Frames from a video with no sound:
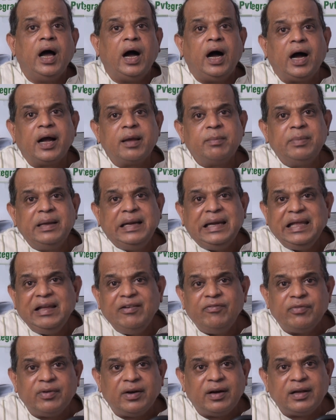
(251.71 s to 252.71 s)
I
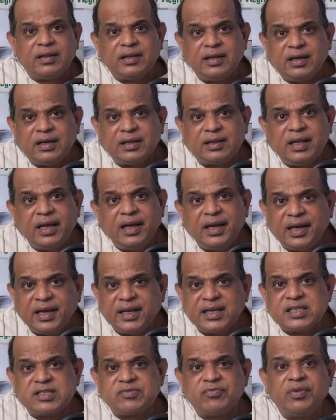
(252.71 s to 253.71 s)
believe the thing
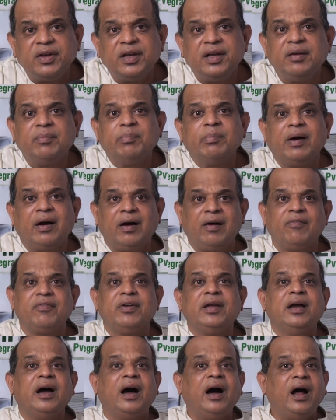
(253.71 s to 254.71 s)
is, we
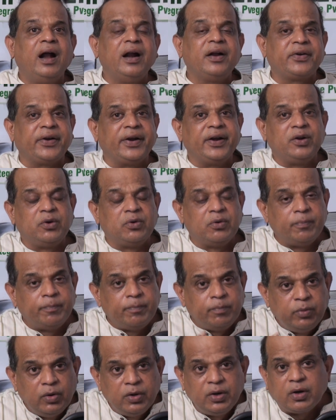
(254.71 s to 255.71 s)
are trying to
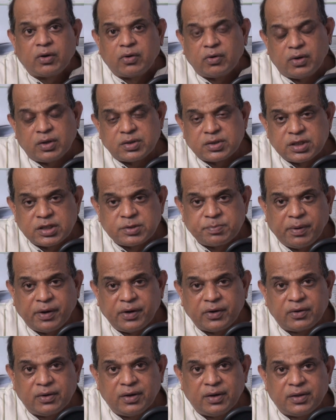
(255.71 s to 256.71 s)
put across this
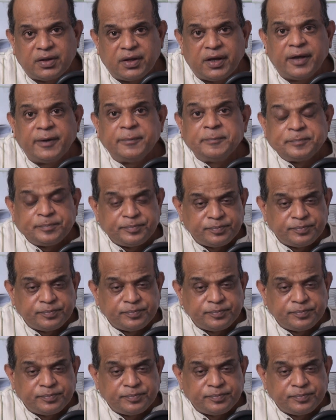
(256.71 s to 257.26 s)
particular thing,